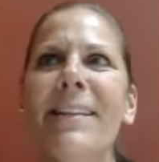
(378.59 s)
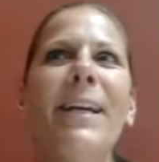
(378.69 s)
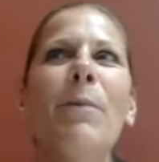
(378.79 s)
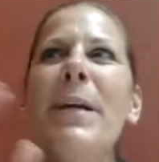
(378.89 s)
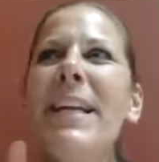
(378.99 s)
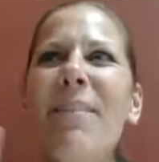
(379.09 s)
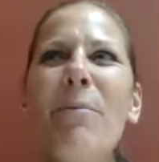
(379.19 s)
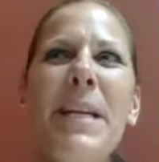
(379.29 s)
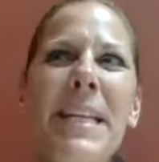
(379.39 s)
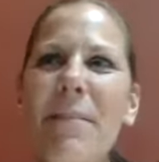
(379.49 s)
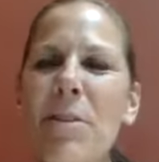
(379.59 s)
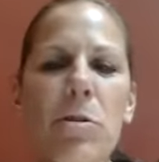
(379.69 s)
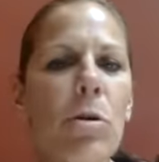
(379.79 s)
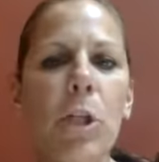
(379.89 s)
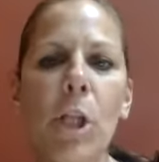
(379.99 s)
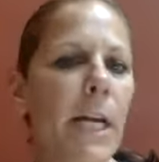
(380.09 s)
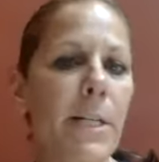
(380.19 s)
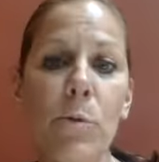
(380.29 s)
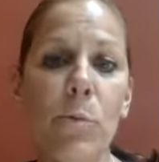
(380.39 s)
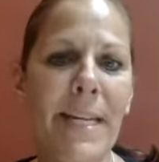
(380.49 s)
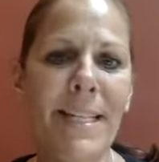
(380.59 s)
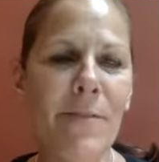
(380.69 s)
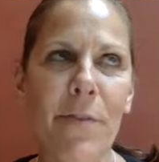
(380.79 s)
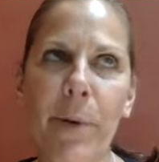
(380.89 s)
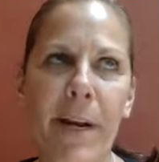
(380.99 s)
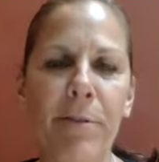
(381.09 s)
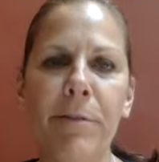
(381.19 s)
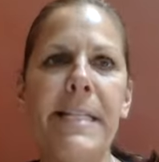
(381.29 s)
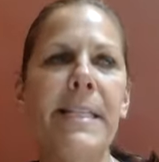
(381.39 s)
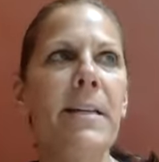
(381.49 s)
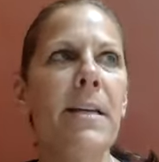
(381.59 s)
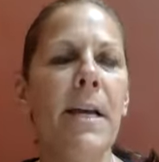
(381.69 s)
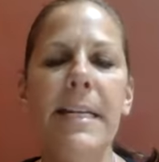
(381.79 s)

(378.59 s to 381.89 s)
like we ne- we never sold a lot of sweets for whatever reason.